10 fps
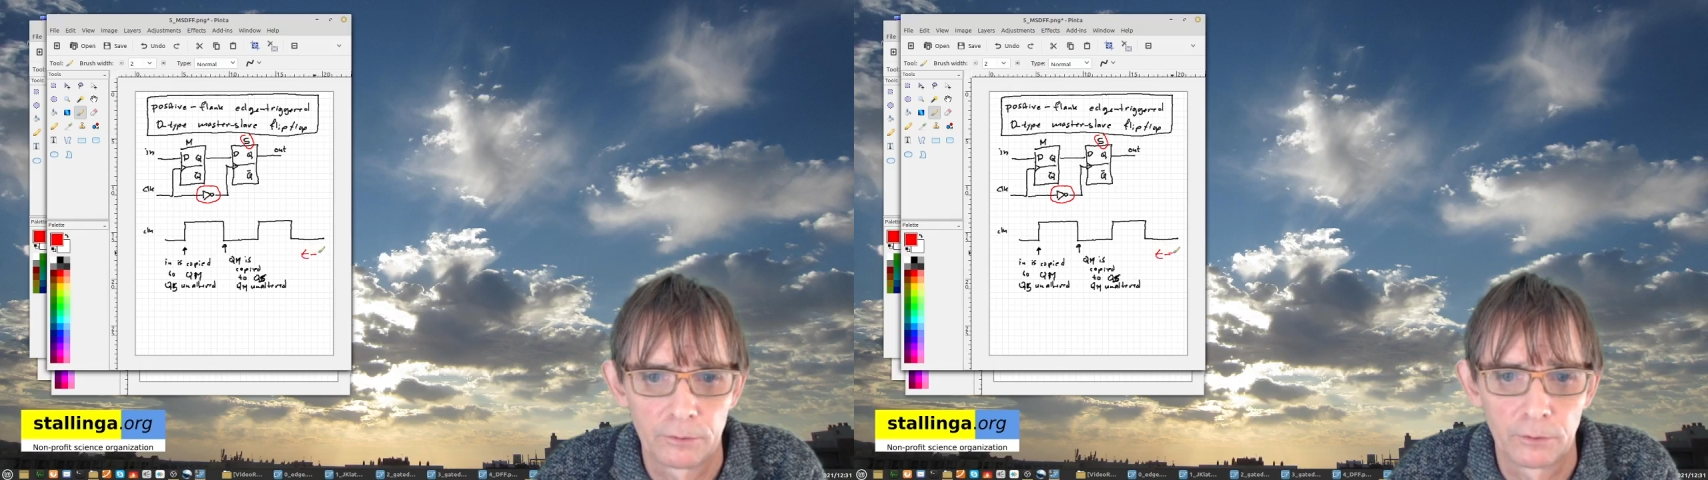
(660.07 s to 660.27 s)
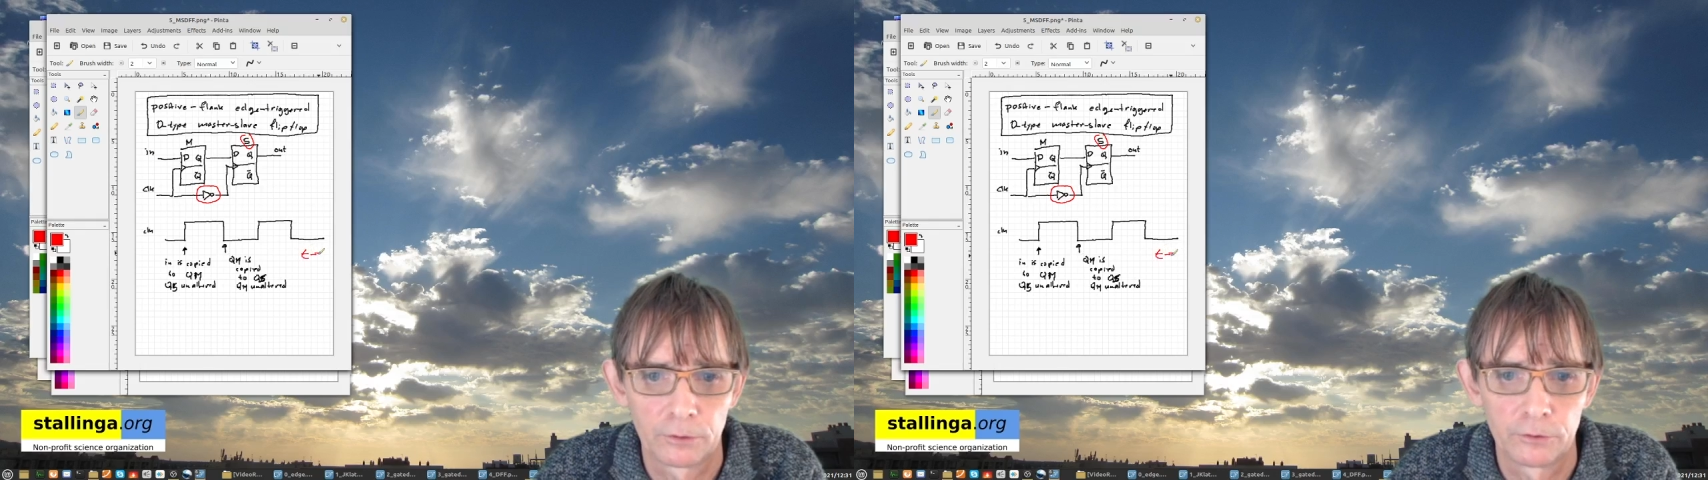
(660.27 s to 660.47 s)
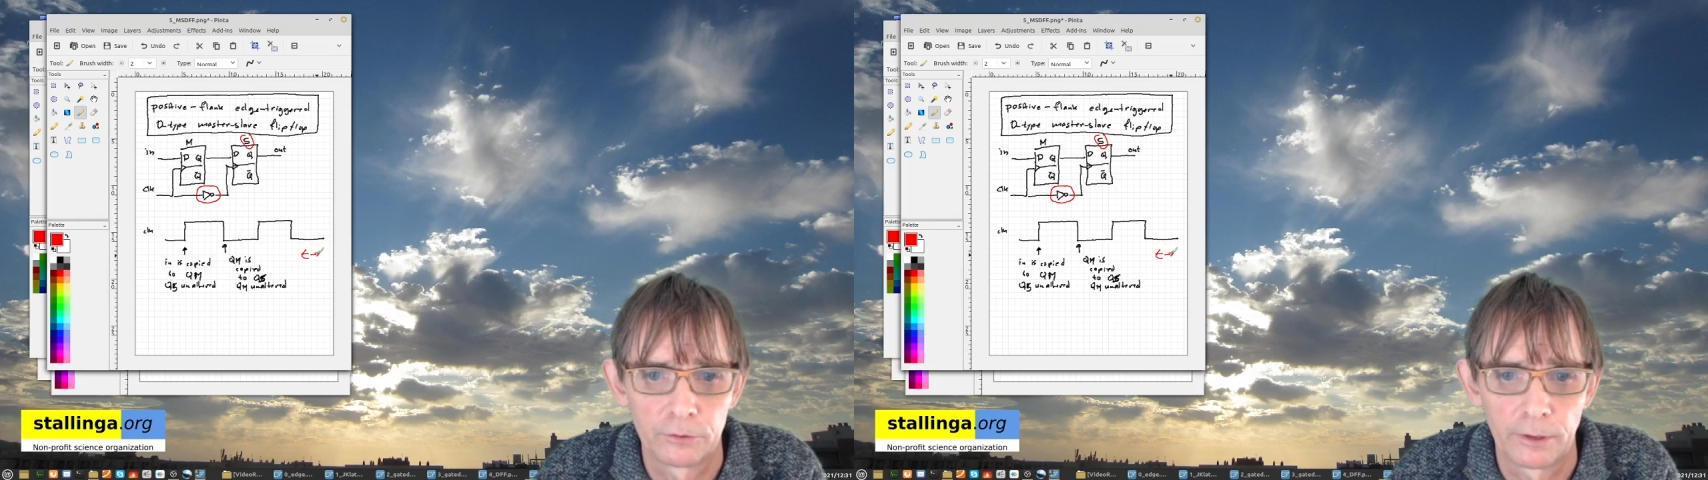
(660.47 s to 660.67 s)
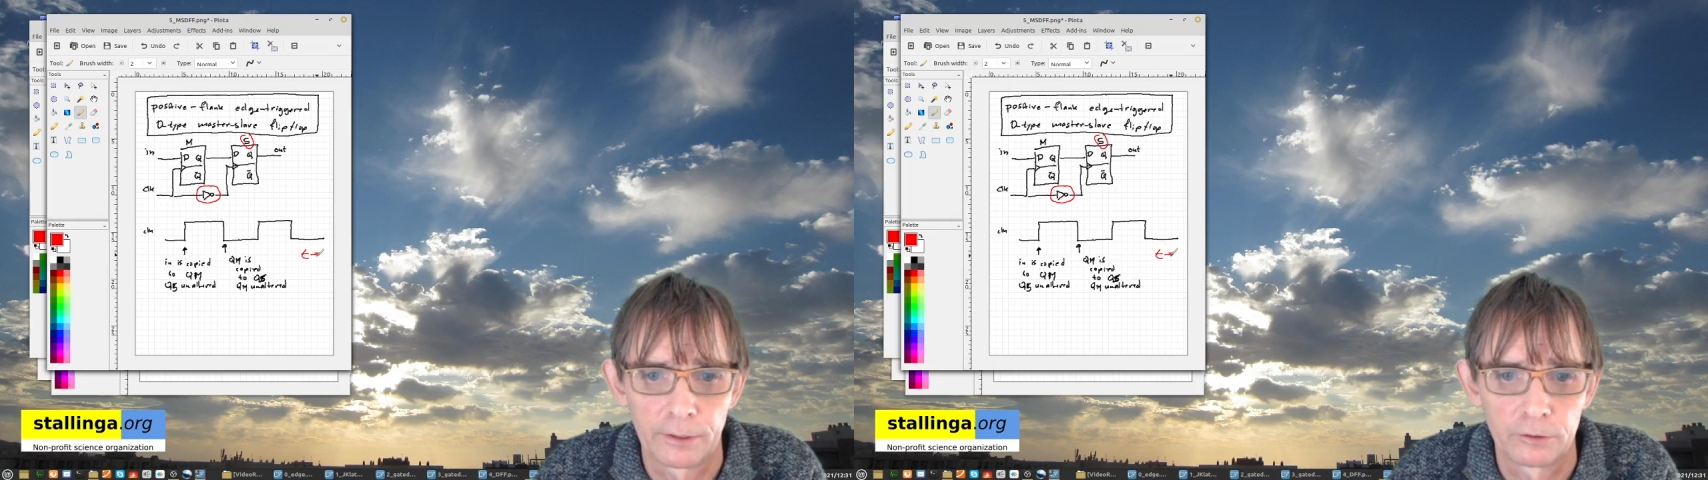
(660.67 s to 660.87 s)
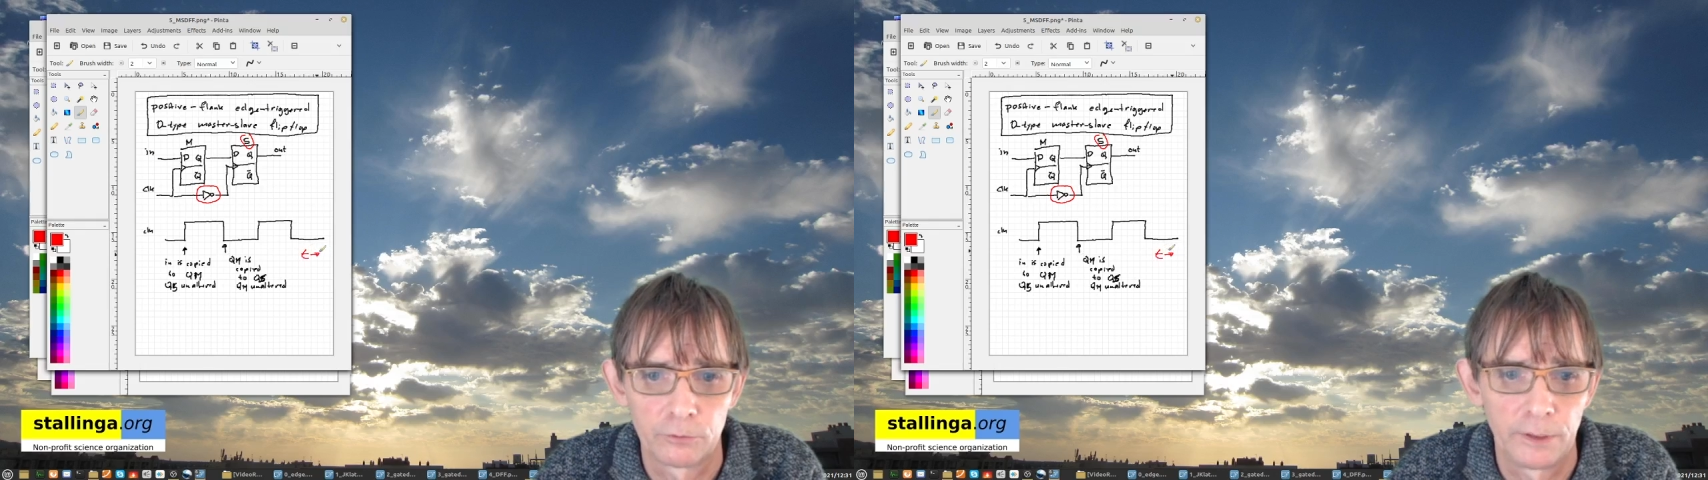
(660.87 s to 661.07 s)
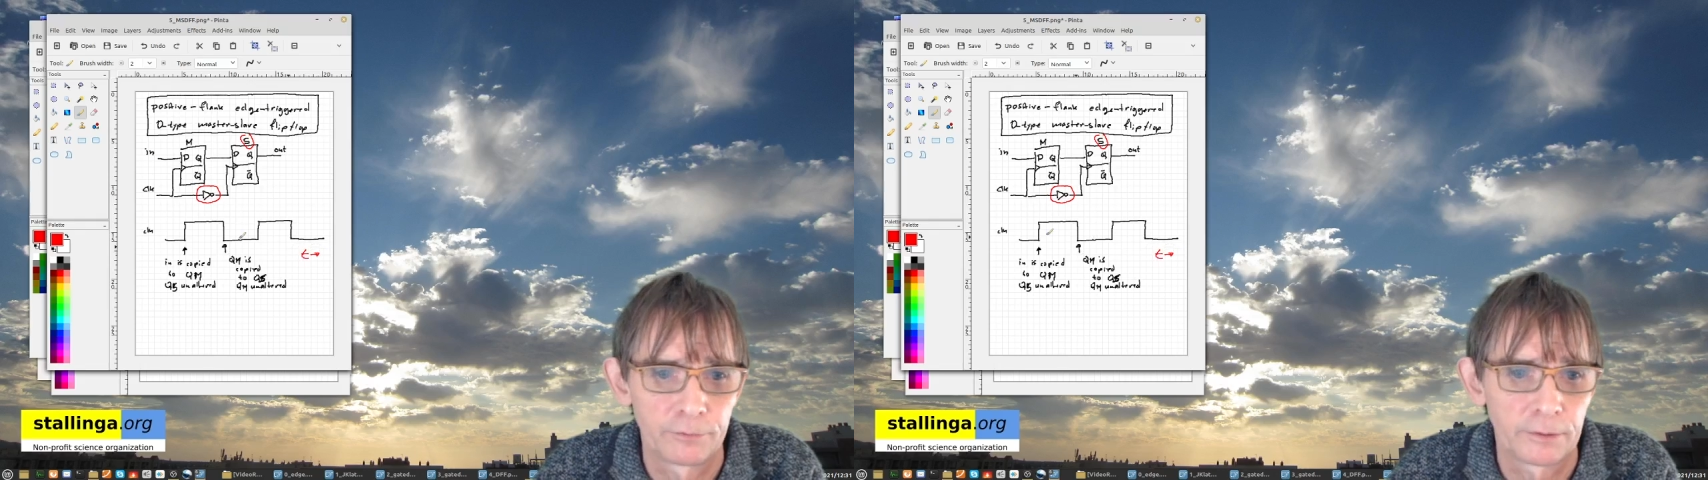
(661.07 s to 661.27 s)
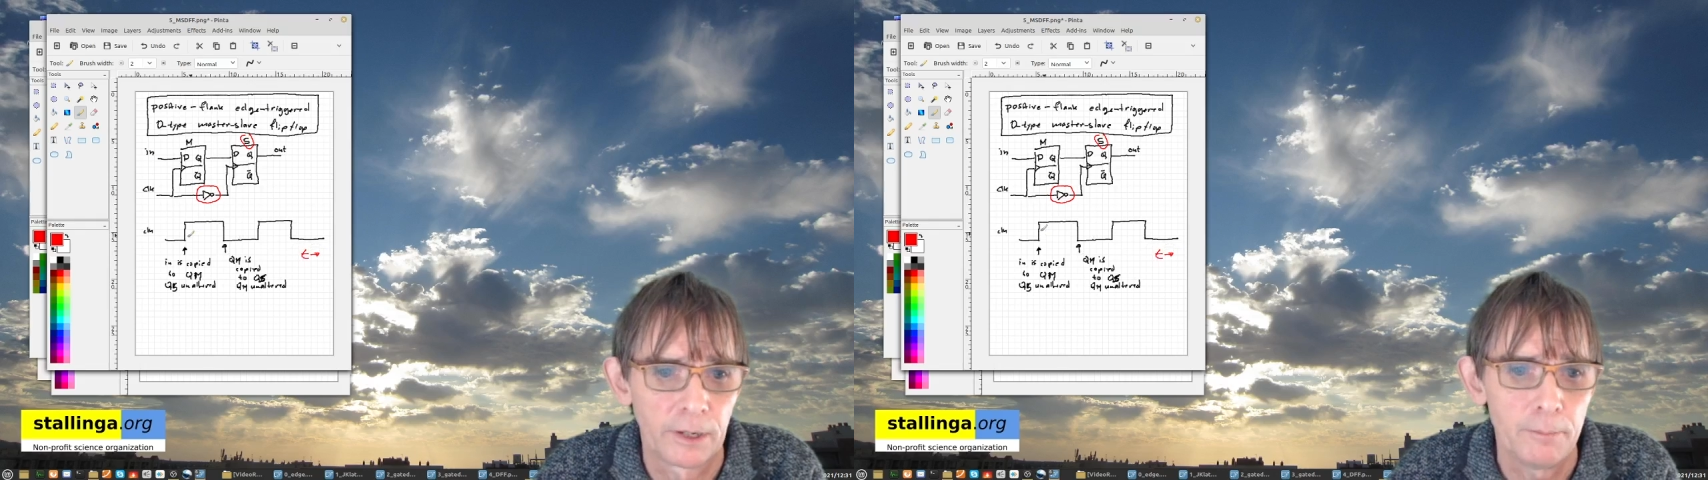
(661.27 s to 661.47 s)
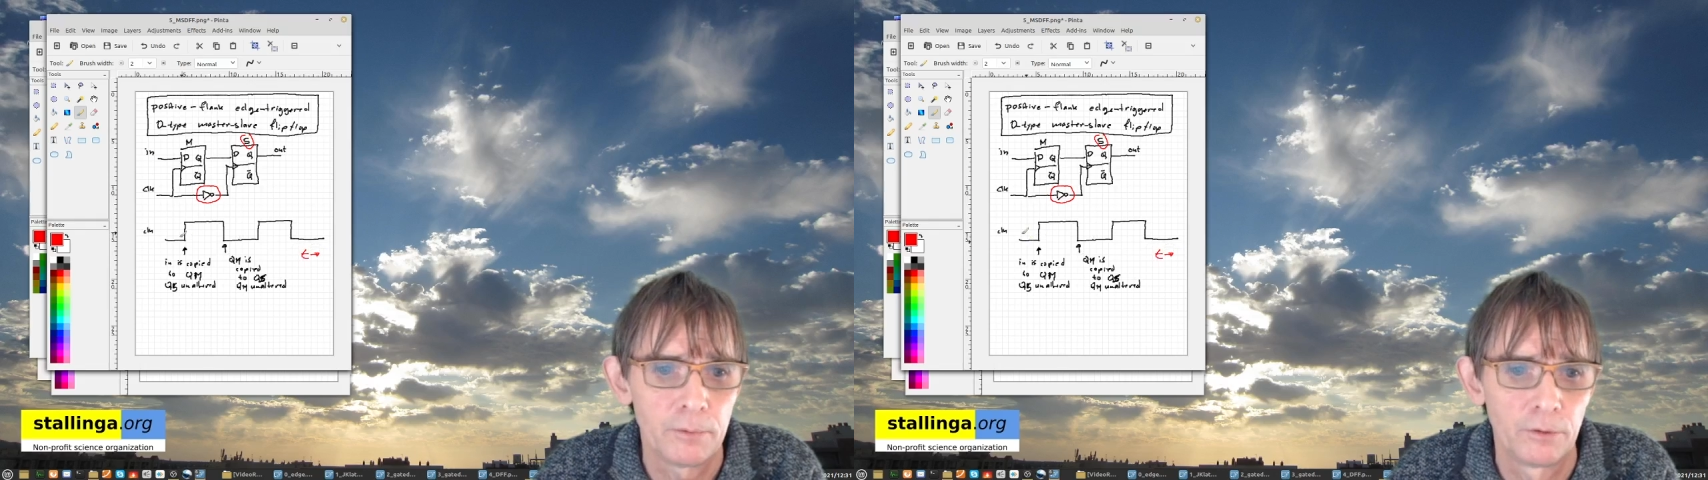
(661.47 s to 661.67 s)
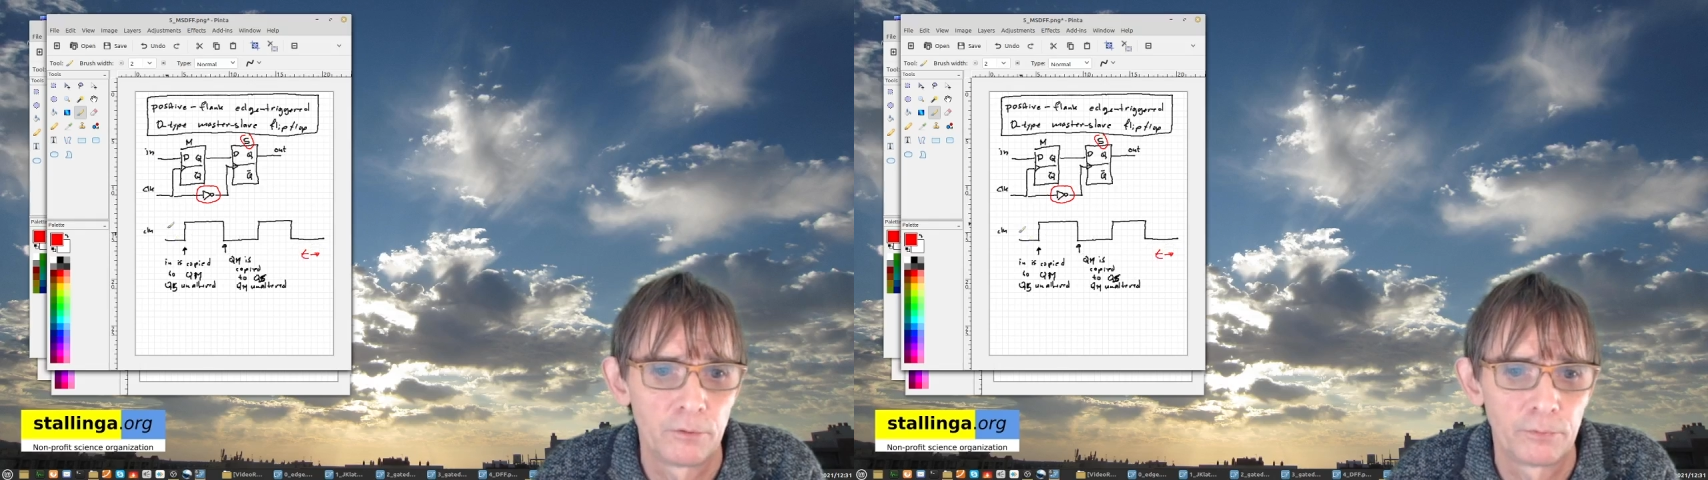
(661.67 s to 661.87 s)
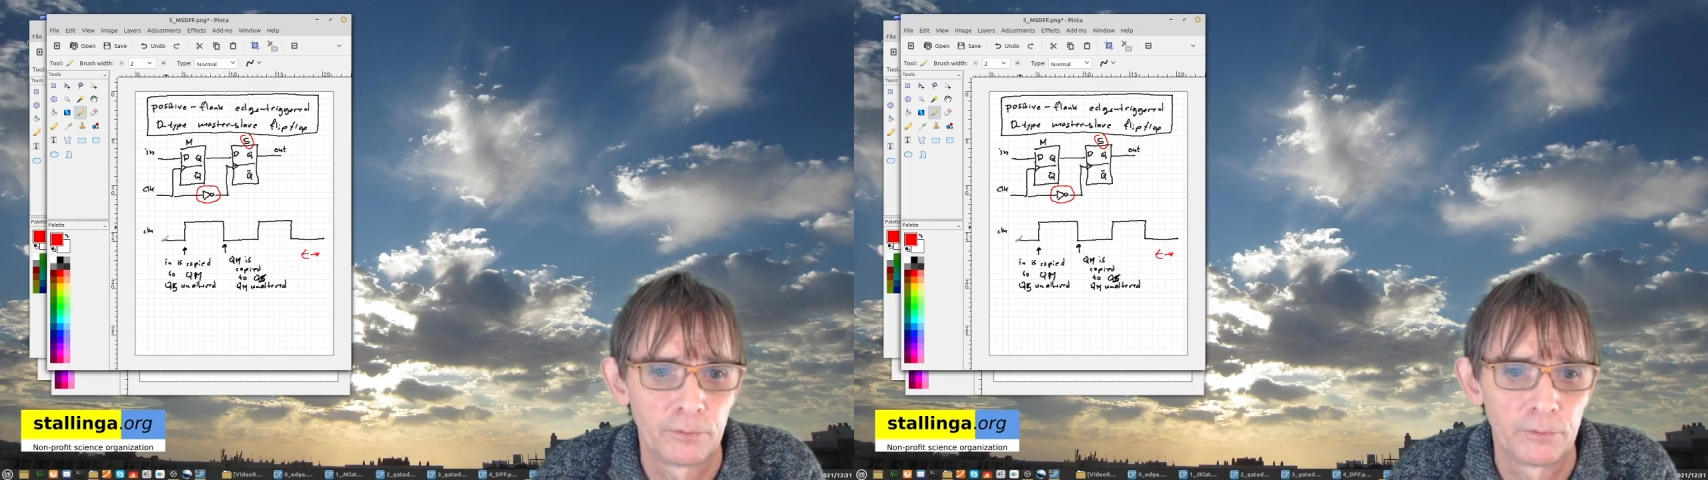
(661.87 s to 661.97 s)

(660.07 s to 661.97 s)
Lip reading: horizontal axis we have time, and on the